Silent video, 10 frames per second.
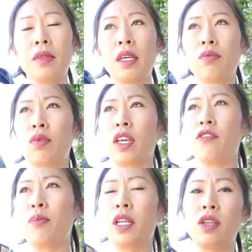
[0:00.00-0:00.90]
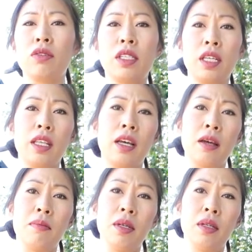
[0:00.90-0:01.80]
we've been using
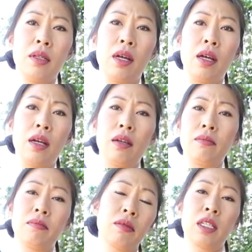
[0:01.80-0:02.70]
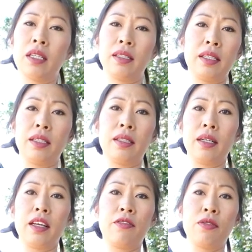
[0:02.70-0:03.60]
them
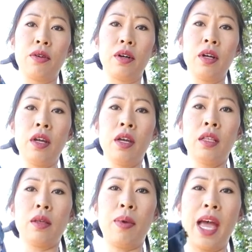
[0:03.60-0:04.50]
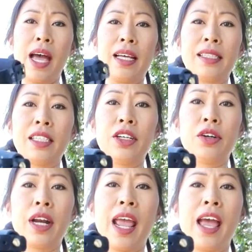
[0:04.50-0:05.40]
consistently for the past
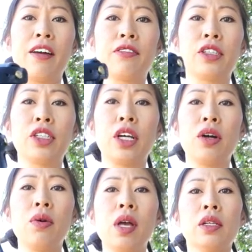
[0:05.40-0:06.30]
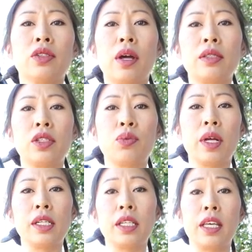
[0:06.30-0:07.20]
year and a half or so. So I just
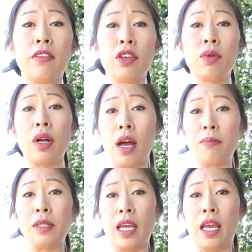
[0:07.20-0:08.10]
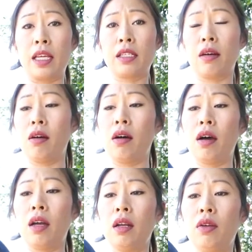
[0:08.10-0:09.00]
wanted to give you an update
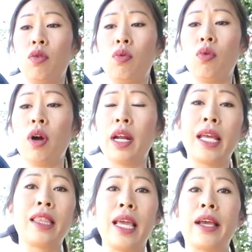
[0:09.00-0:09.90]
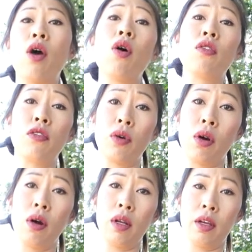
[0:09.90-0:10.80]
on what I think
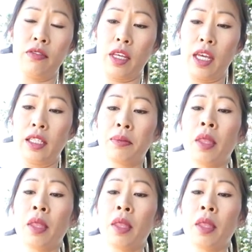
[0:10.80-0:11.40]
overall of these.